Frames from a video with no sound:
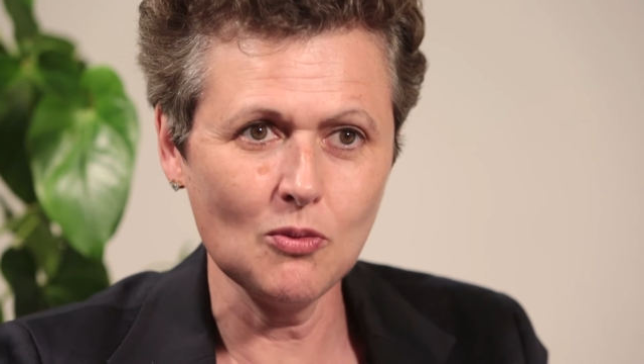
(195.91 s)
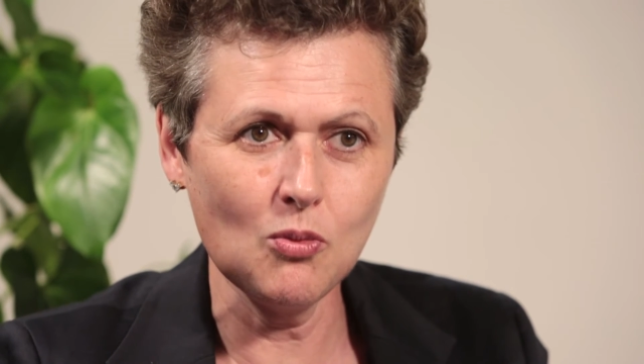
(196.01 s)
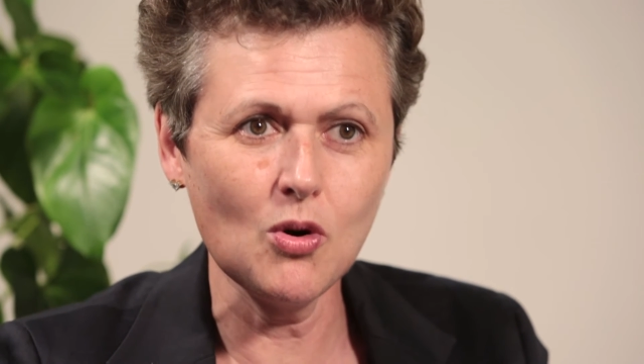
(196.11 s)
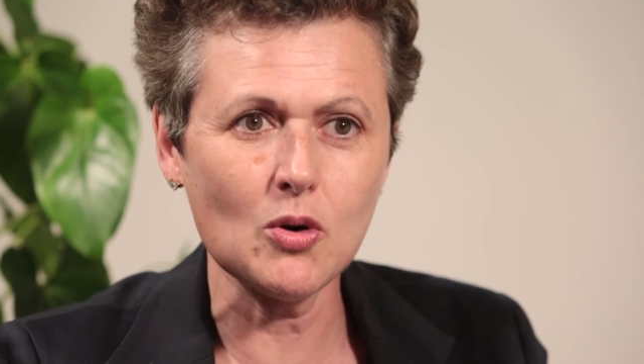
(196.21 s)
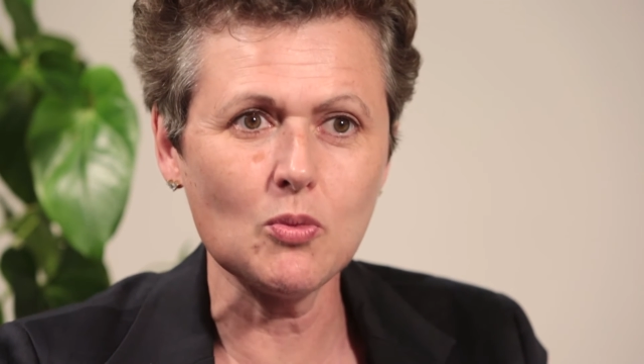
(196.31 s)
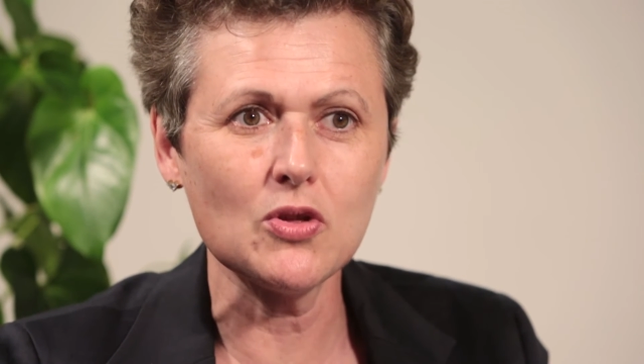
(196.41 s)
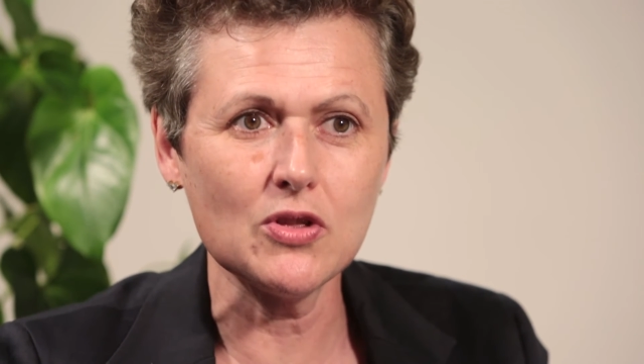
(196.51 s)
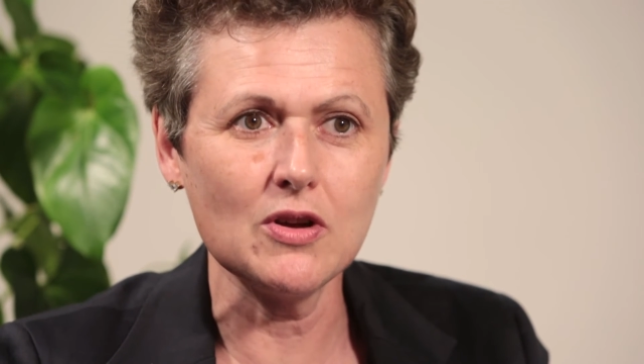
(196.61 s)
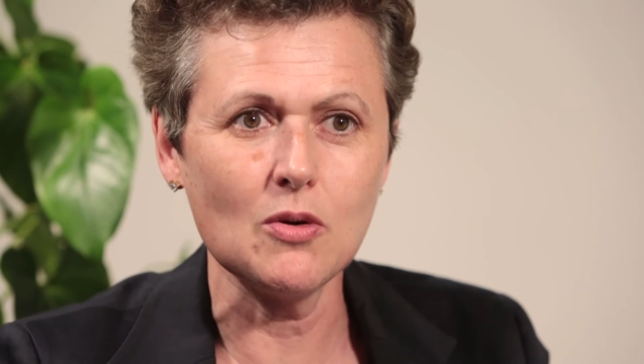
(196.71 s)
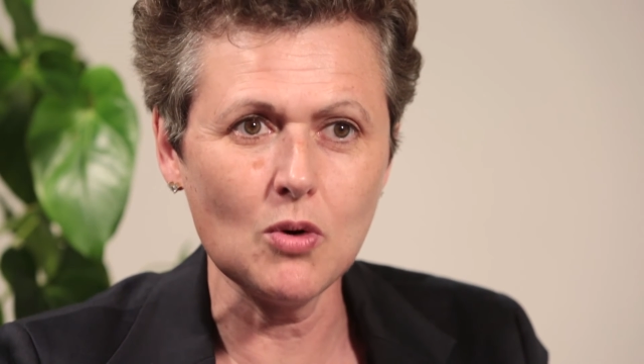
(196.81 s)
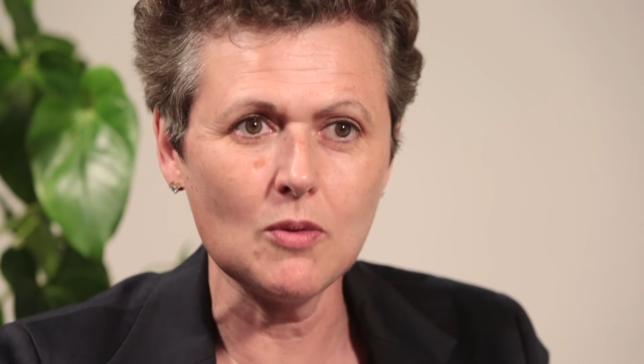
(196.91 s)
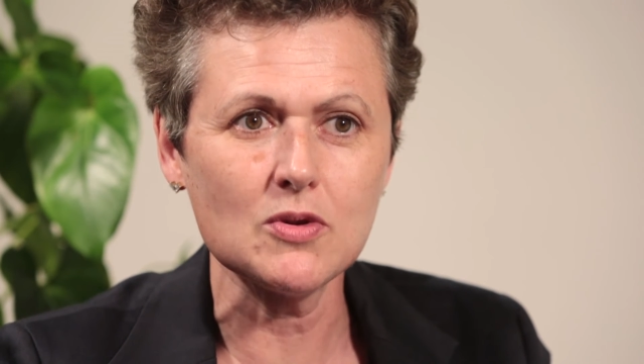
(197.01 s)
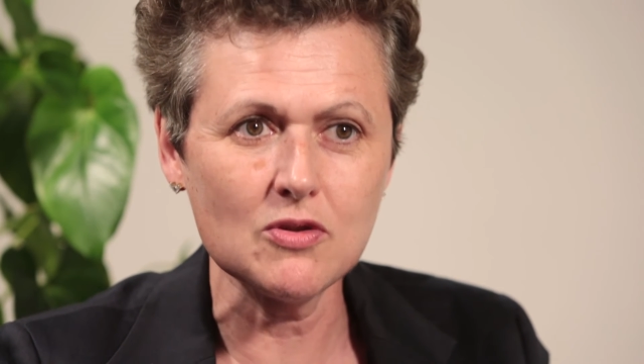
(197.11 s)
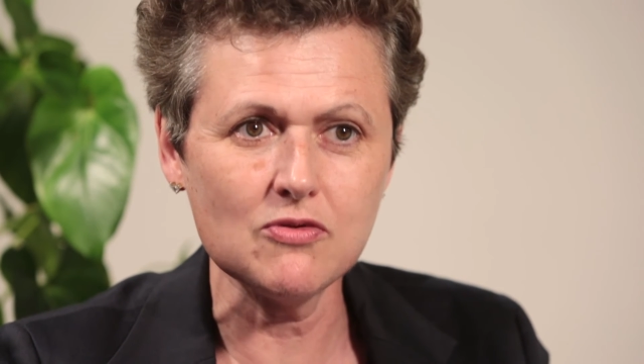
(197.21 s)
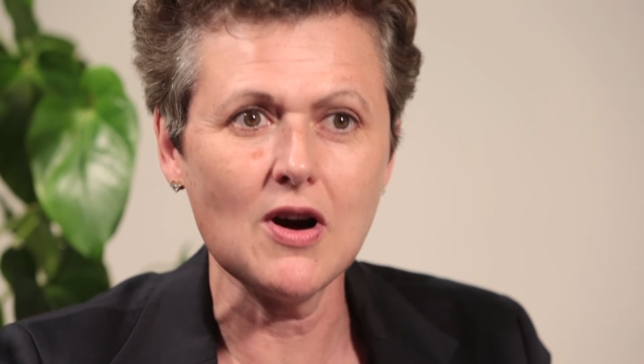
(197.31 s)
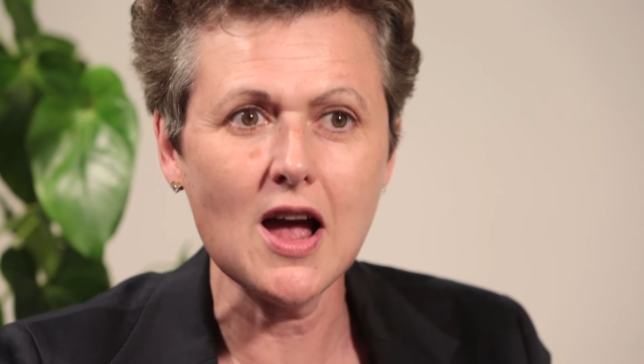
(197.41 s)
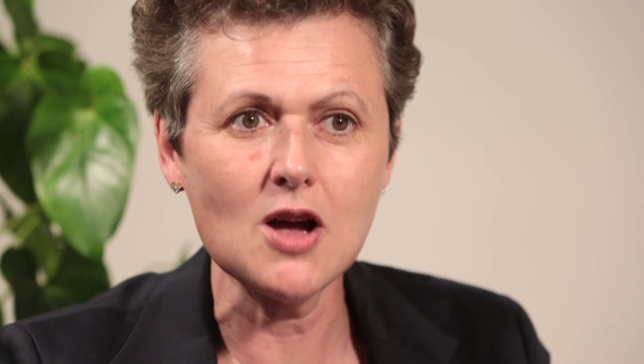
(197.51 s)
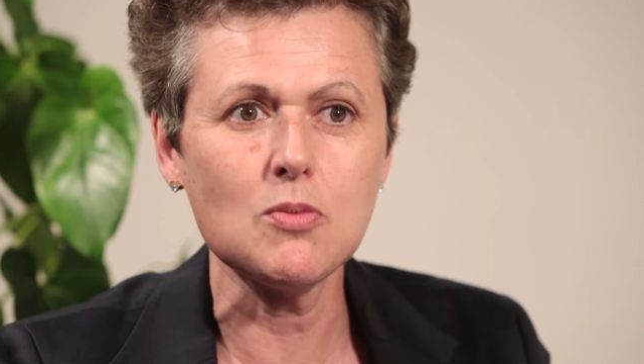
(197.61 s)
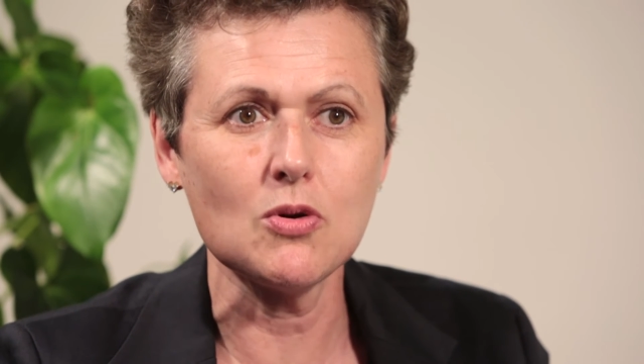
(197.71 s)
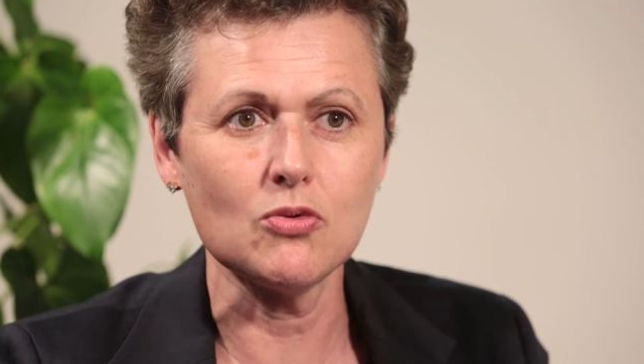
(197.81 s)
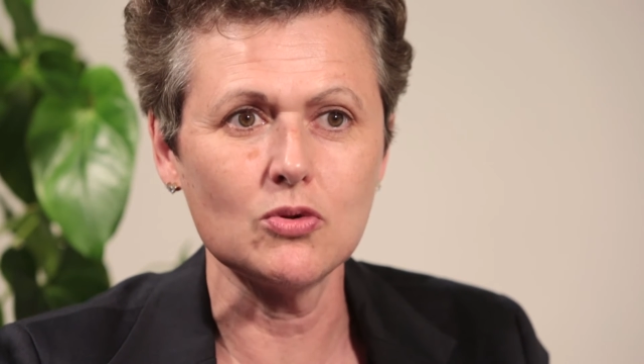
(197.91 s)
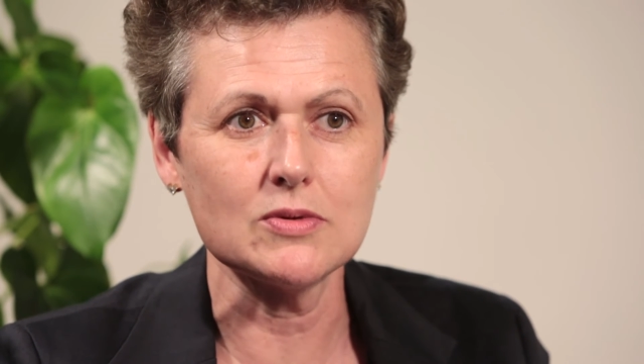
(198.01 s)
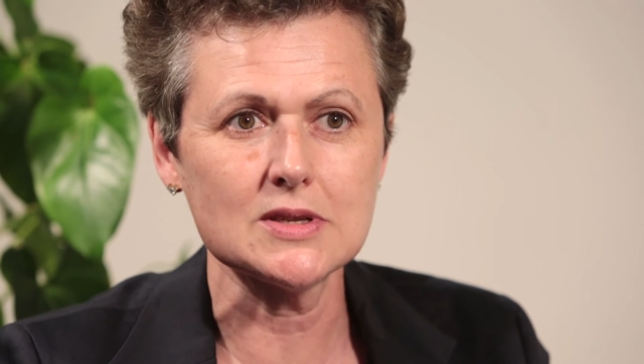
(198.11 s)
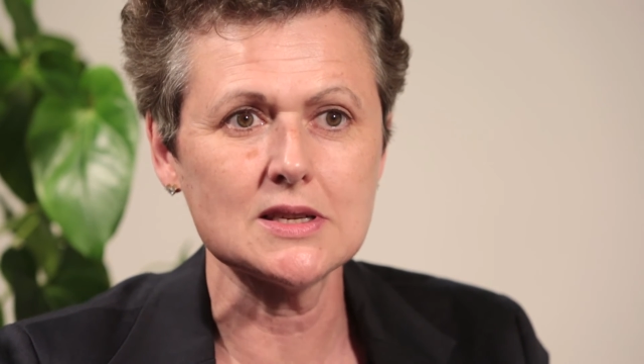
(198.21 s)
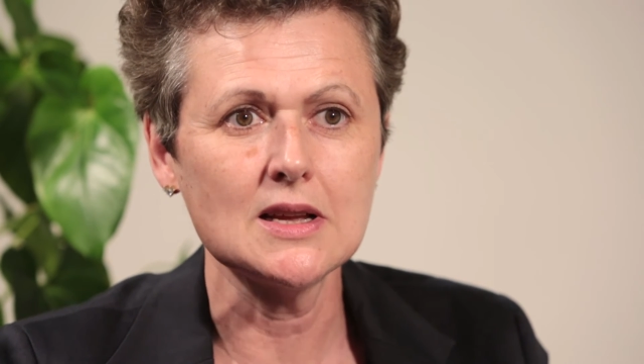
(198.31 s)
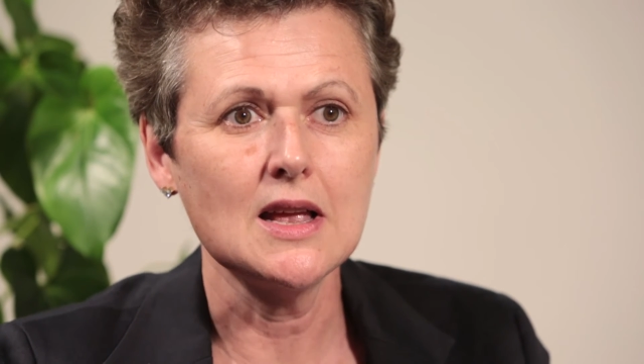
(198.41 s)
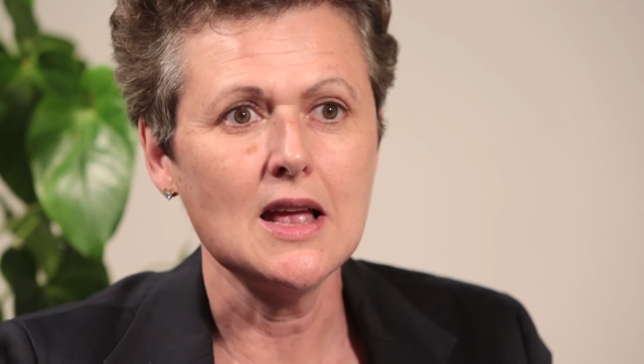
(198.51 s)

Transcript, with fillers: what were the what were the viable routes,